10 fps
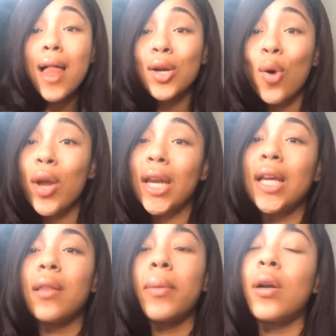Go ahead and
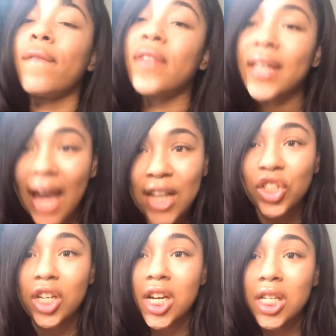hit the
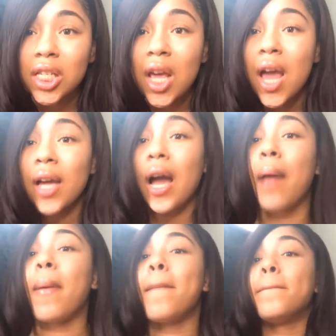notifications.
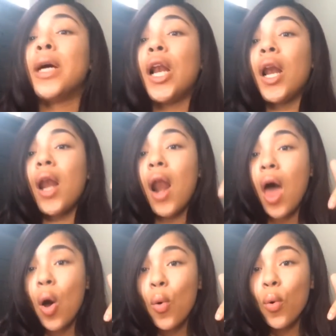Comment
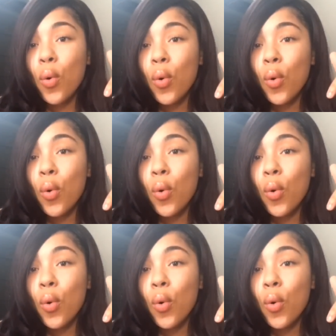below.